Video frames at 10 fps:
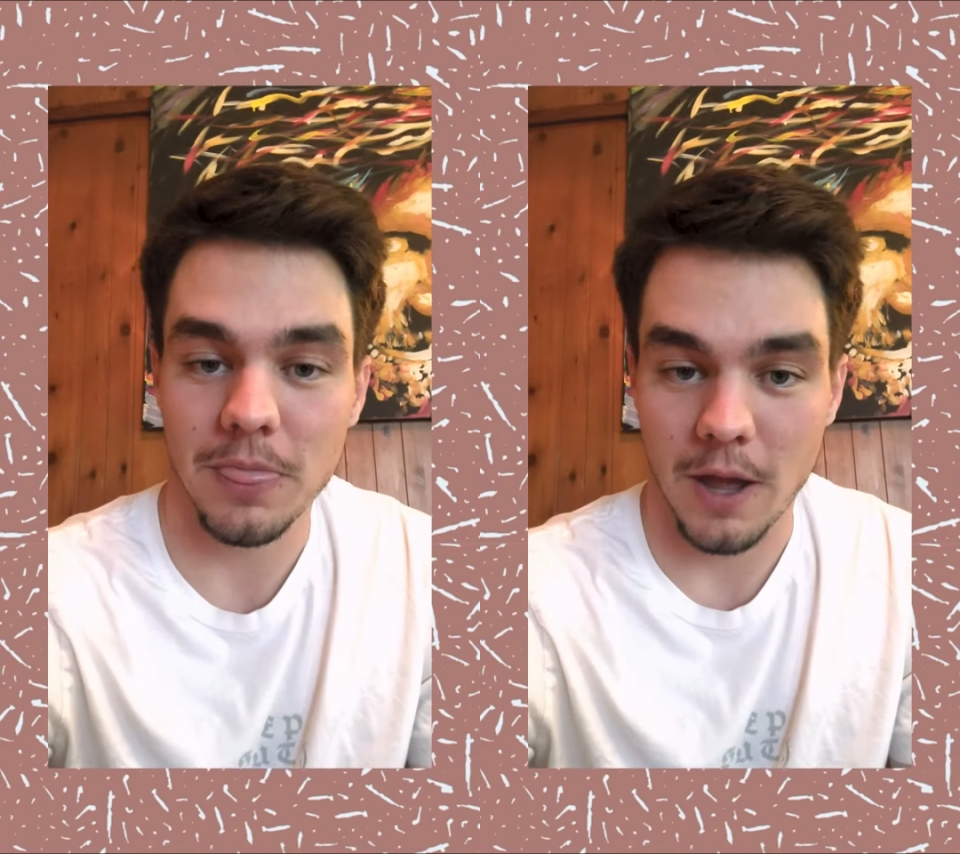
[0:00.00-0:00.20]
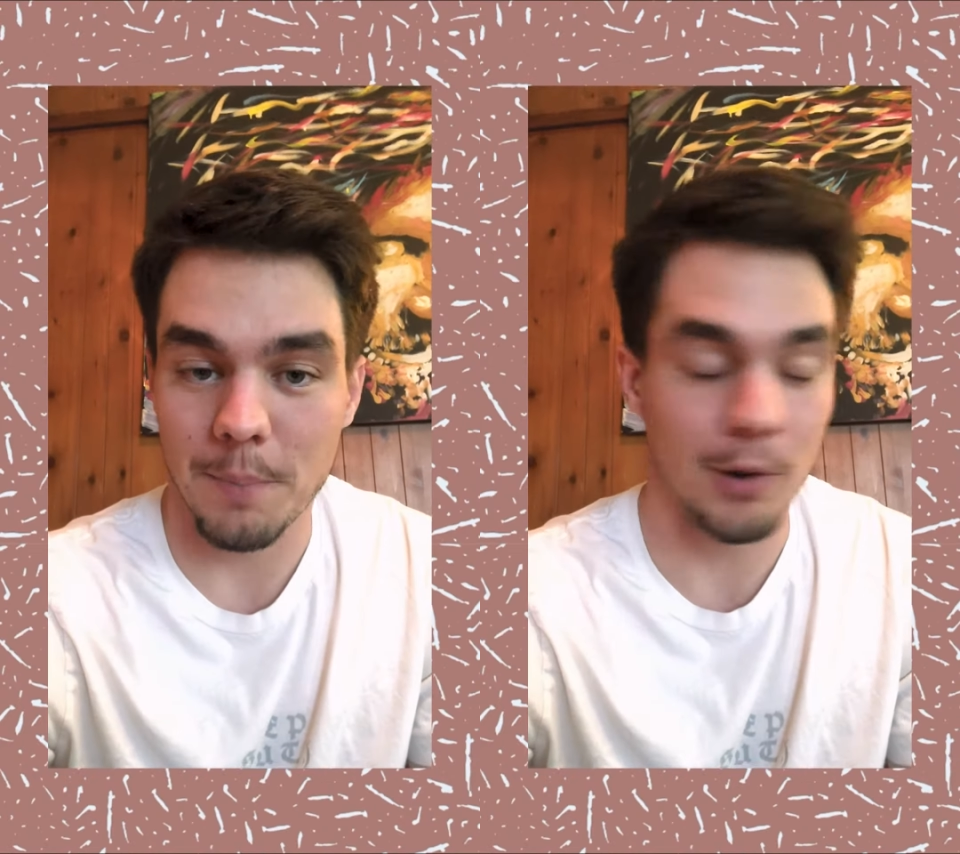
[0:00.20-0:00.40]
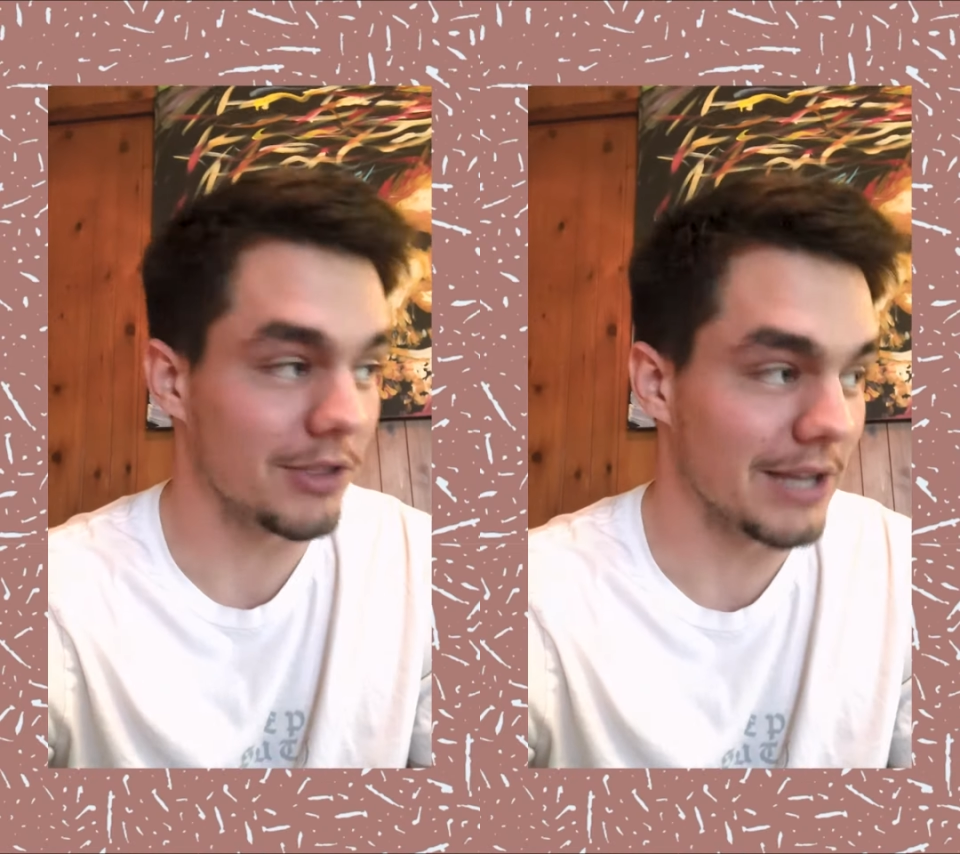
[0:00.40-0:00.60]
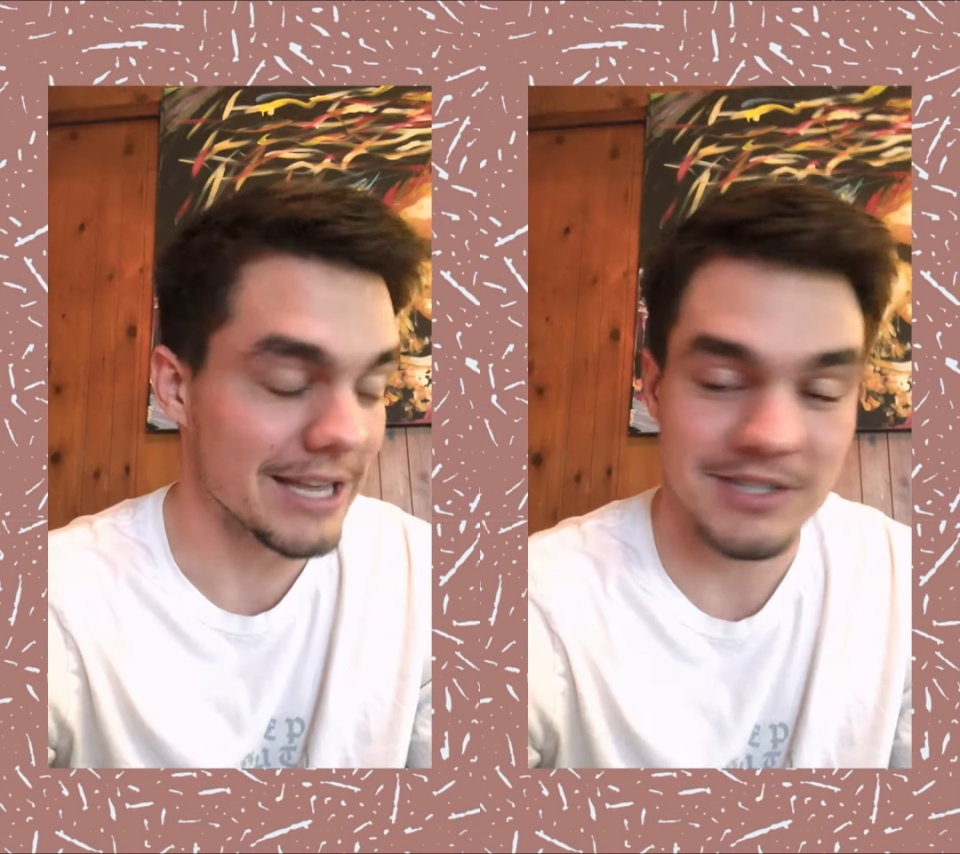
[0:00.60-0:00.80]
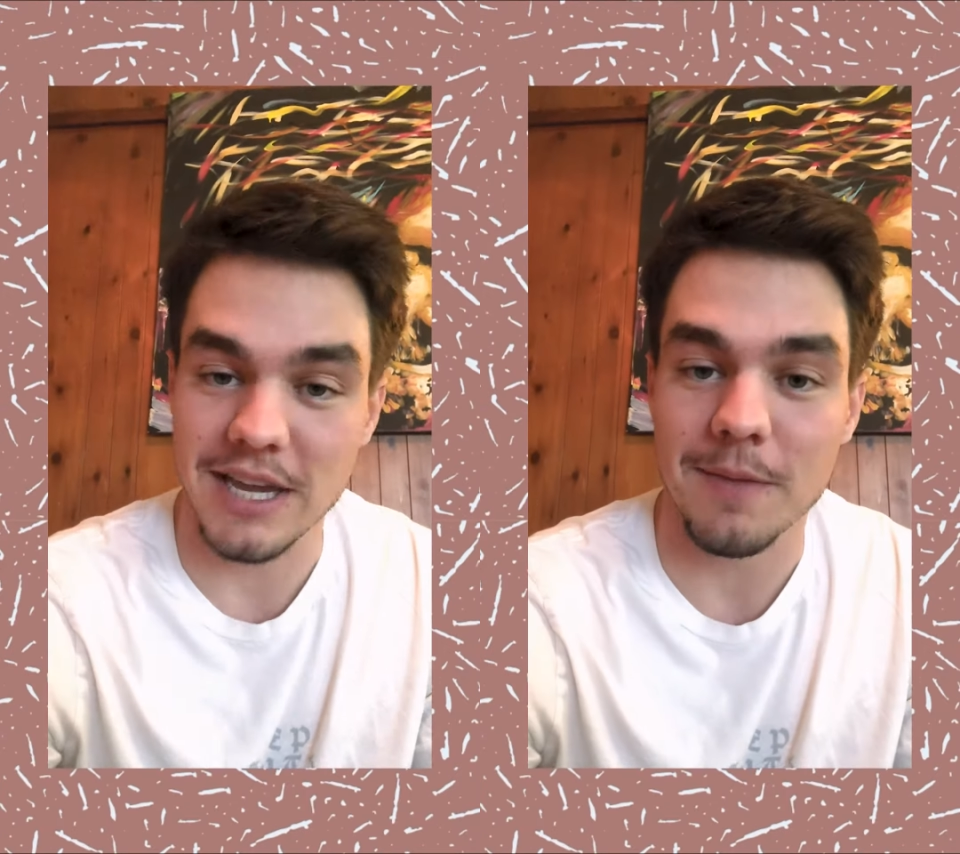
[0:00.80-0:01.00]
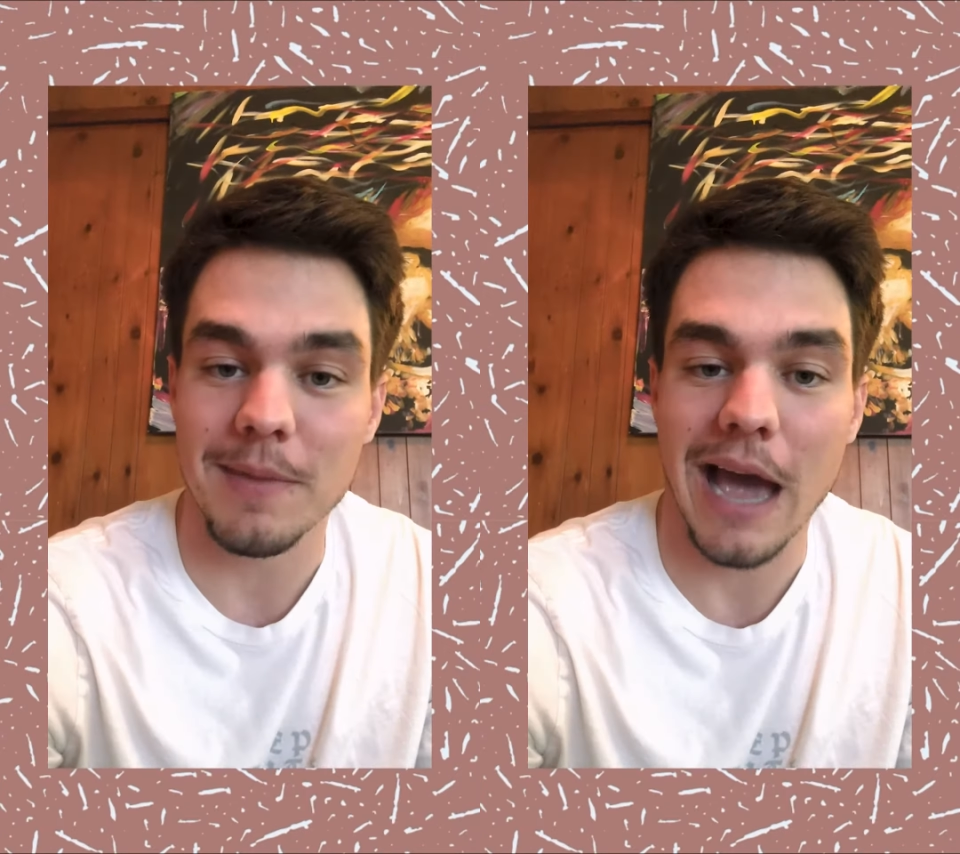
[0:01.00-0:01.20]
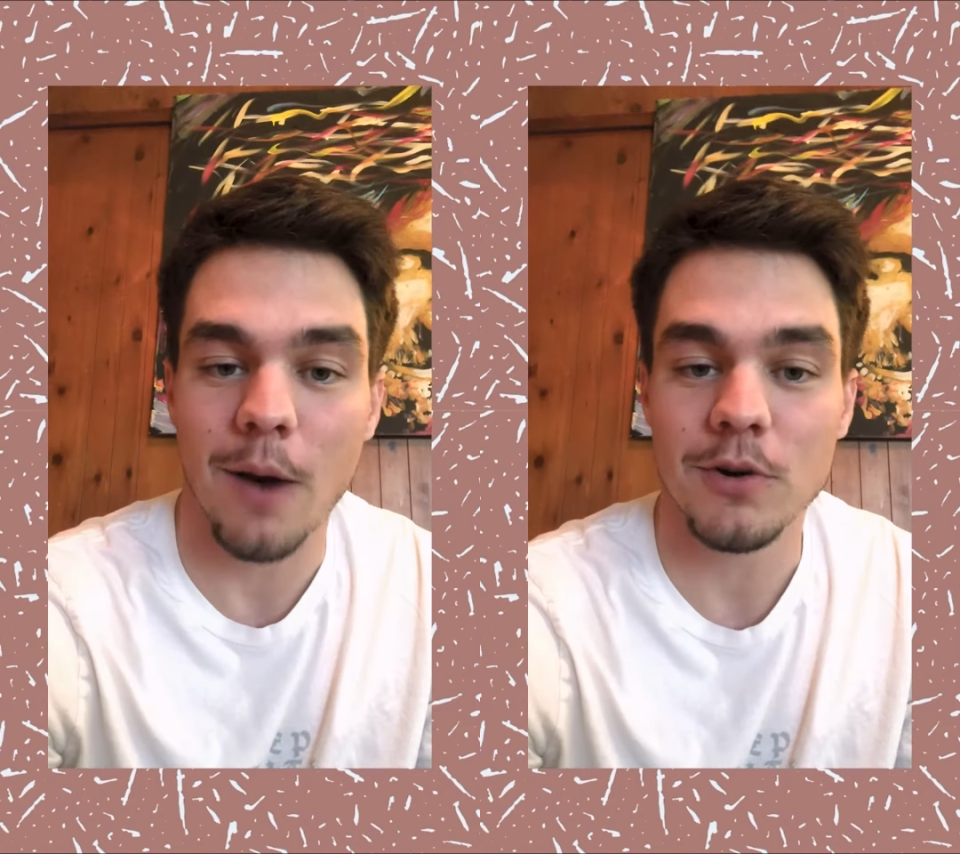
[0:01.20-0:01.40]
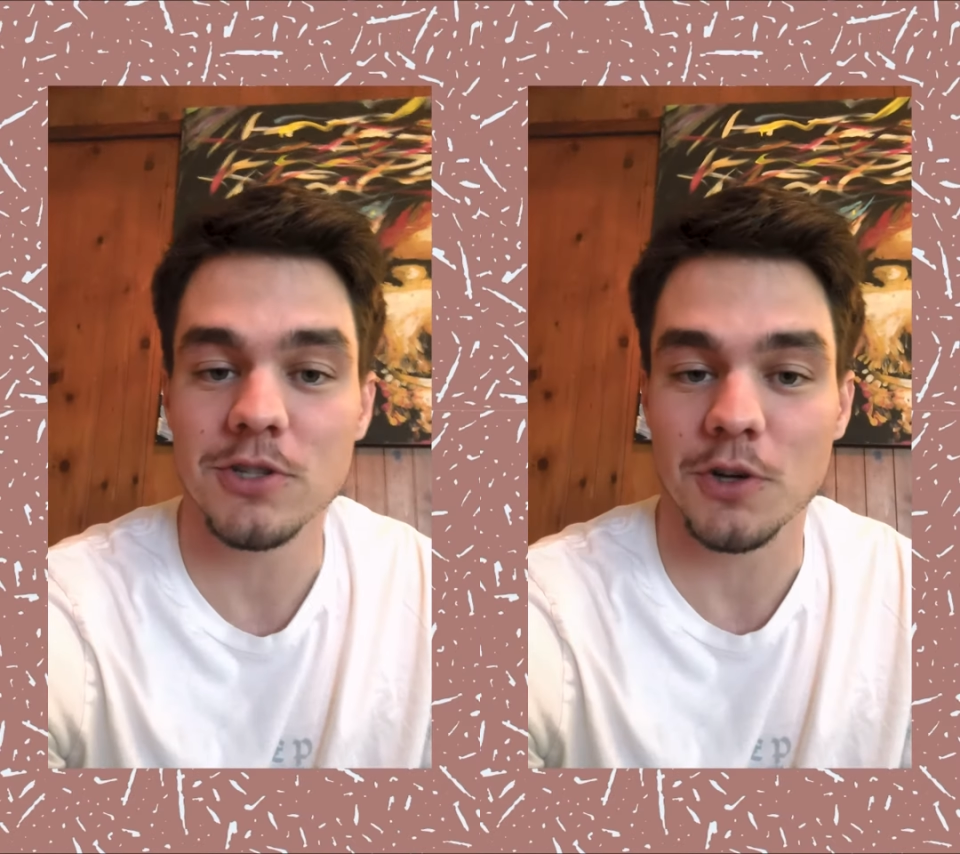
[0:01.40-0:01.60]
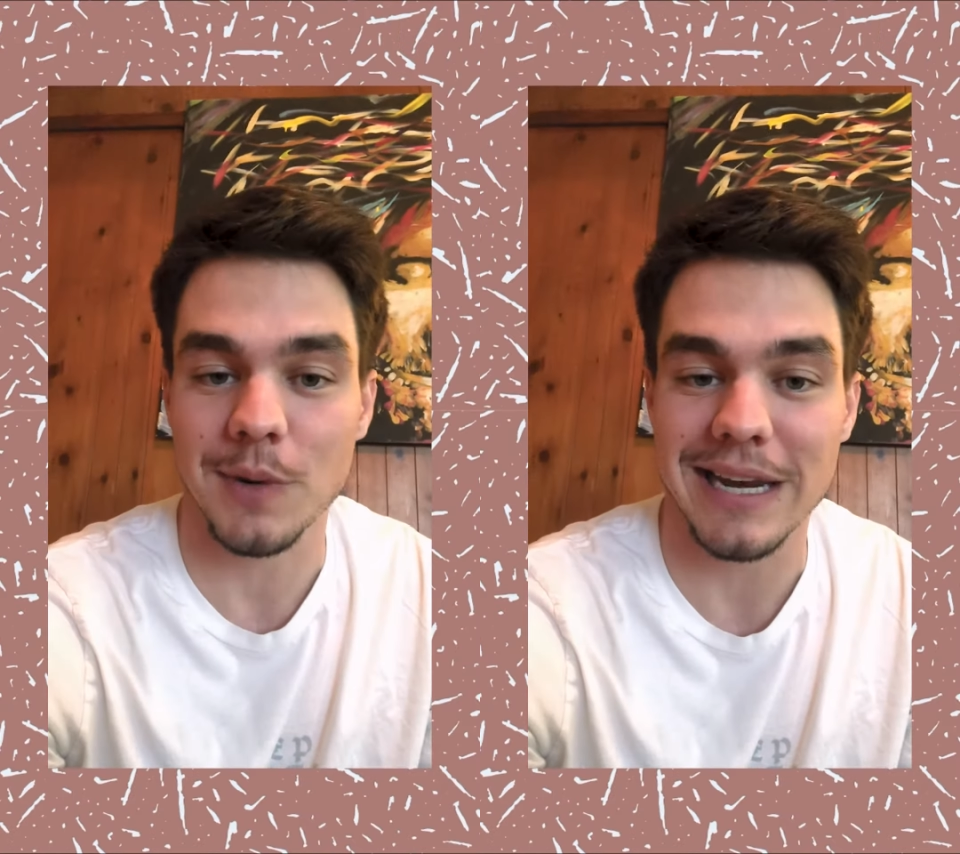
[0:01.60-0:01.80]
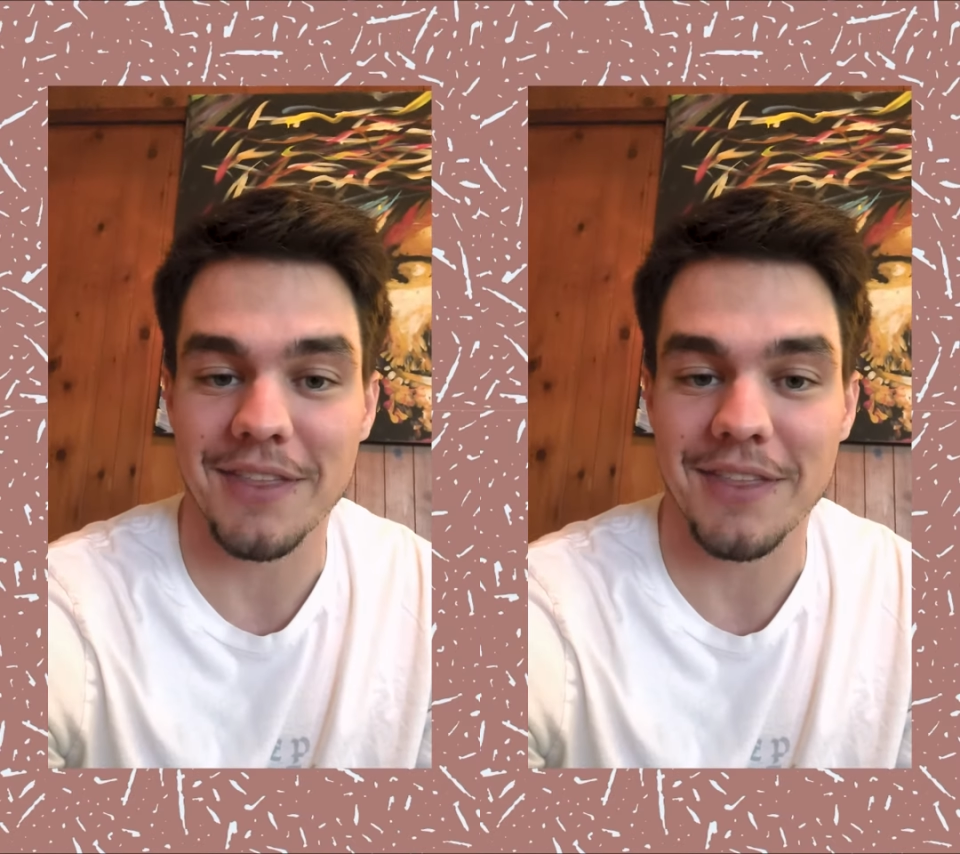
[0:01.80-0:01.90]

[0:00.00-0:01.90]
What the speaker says: a book that has taken me hours to read,